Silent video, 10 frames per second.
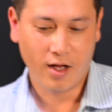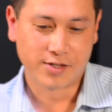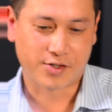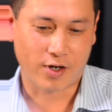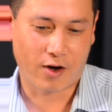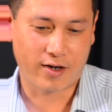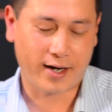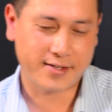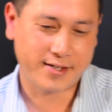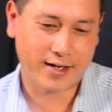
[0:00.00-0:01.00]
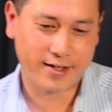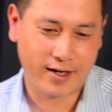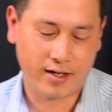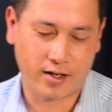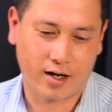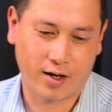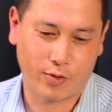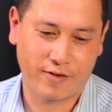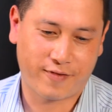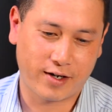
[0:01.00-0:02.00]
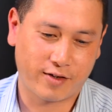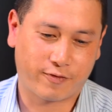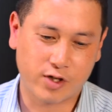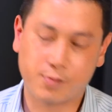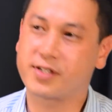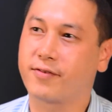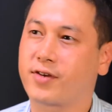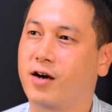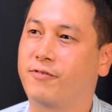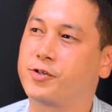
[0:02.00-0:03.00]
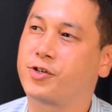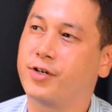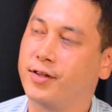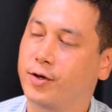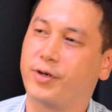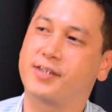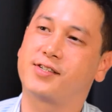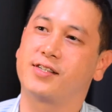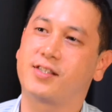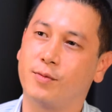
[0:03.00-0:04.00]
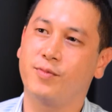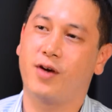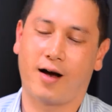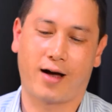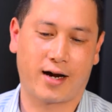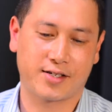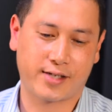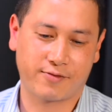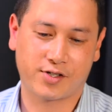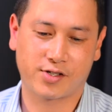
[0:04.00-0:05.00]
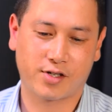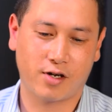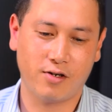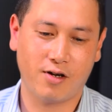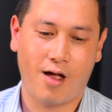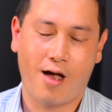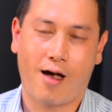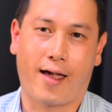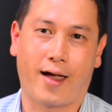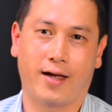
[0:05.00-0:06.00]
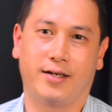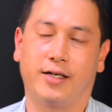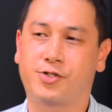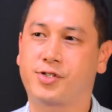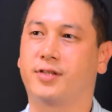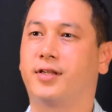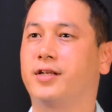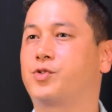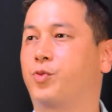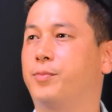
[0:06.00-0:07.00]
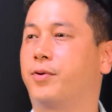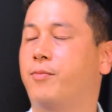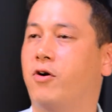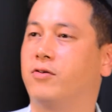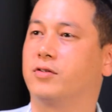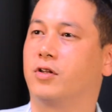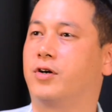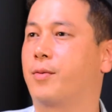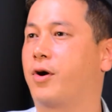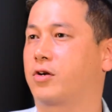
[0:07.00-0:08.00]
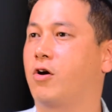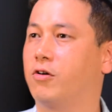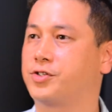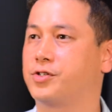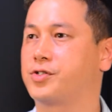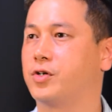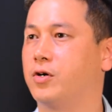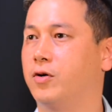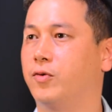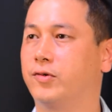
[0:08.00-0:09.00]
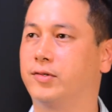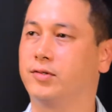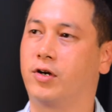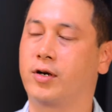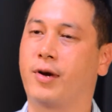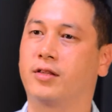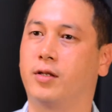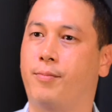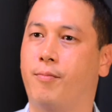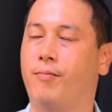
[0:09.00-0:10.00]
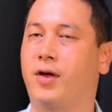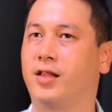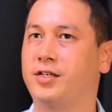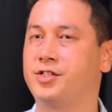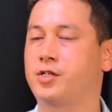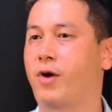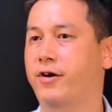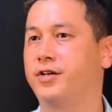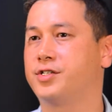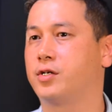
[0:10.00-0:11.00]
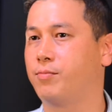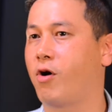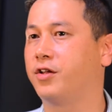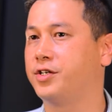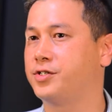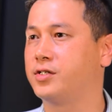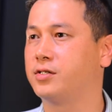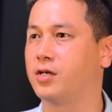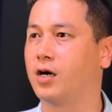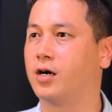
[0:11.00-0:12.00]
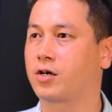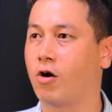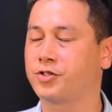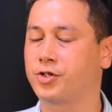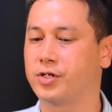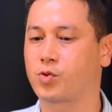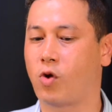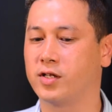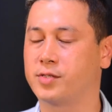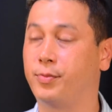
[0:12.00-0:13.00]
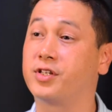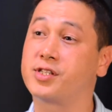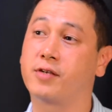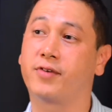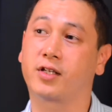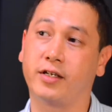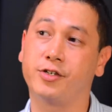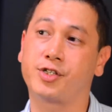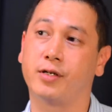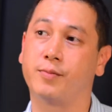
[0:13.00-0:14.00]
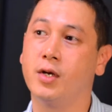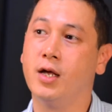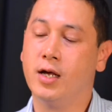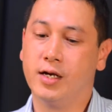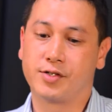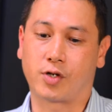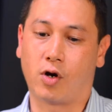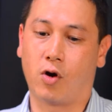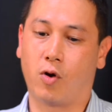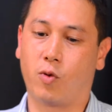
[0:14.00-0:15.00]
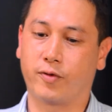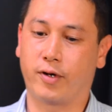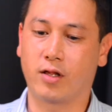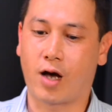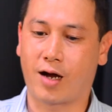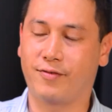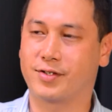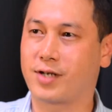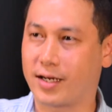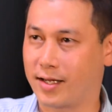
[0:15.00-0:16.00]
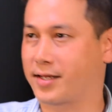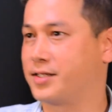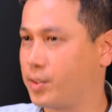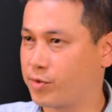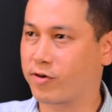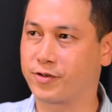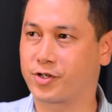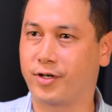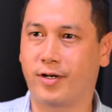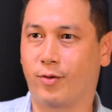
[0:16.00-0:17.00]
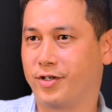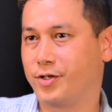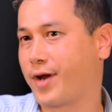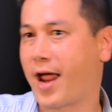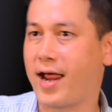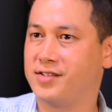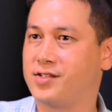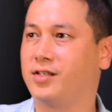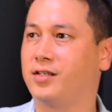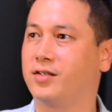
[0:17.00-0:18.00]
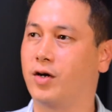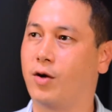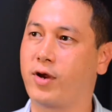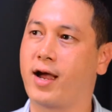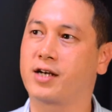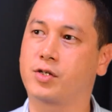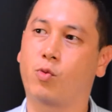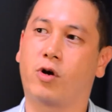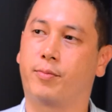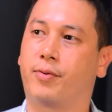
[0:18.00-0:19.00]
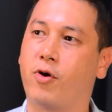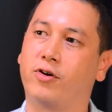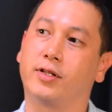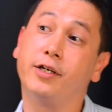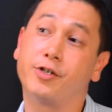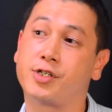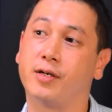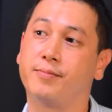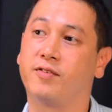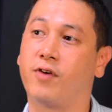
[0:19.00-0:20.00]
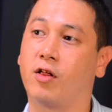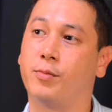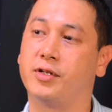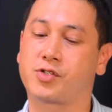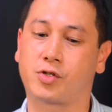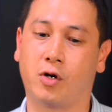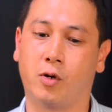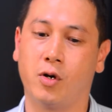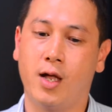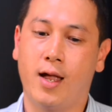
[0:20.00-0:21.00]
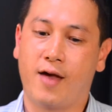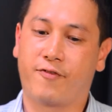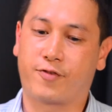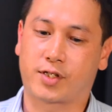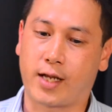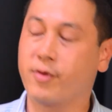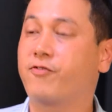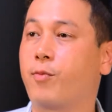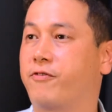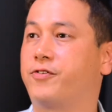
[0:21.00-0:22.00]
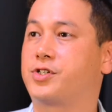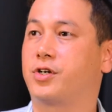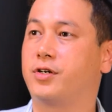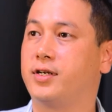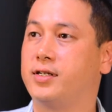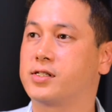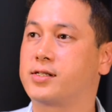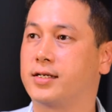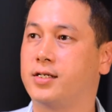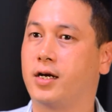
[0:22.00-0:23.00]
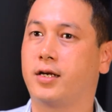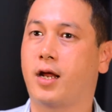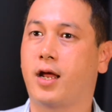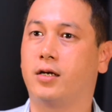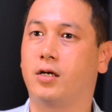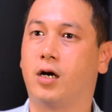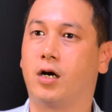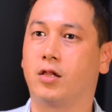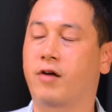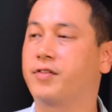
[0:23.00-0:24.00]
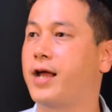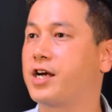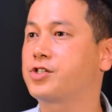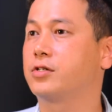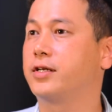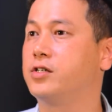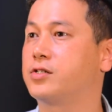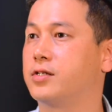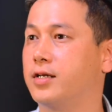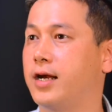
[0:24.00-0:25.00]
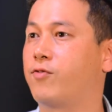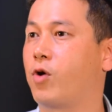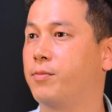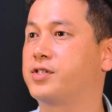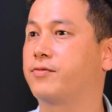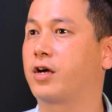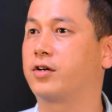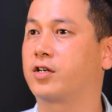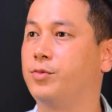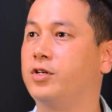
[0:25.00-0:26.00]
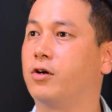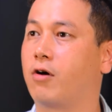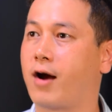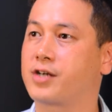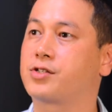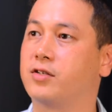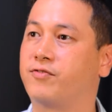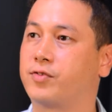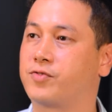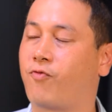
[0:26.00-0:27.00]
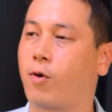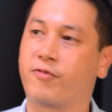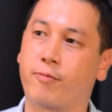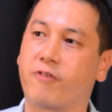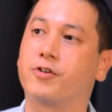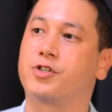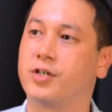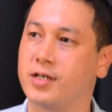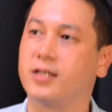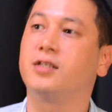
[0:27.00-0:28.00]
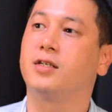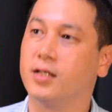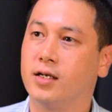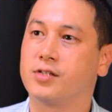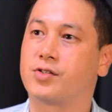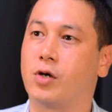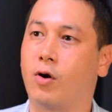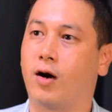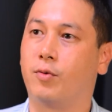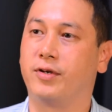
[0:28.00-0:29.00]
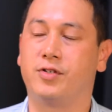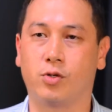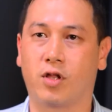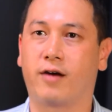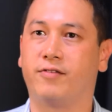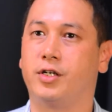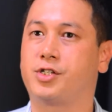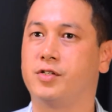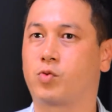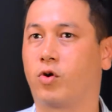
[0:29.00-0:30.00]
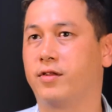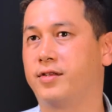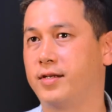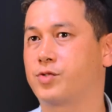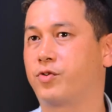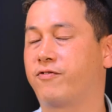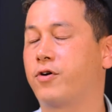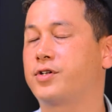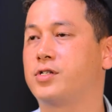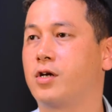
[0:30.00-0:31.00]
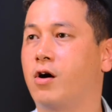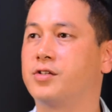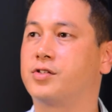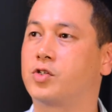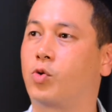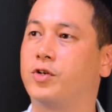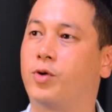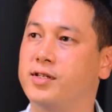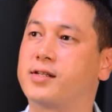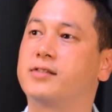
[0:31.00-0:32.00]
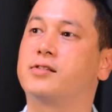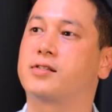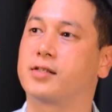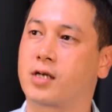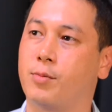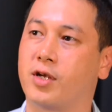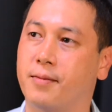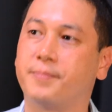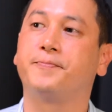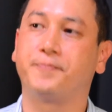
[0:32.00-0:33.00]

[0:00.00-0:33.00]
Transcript: Give us so in nineteen ninety-eight, uh, we founded the first Pacific Islander fraternity in the Greek system uh, out of San Francisco. And the interesting thing is we promote learning about culture, so learning about the Melanesian, Micronesian, and Polynesian uh, culture, as well as building civic leadership. So a lot of it's not like a typical fraternity where you're doing hazing. Uh, we actually want to promote leadership development. So stemming from our fraternity since nineteen ninety-eight, uh, a lot of the national leaders of the Native Hawaiian Pacific Islander community are actually formed from our fraternity. So uh, we do a lot of initiatives. One of the things we're focusing on is the twenty twenty census that's coming up.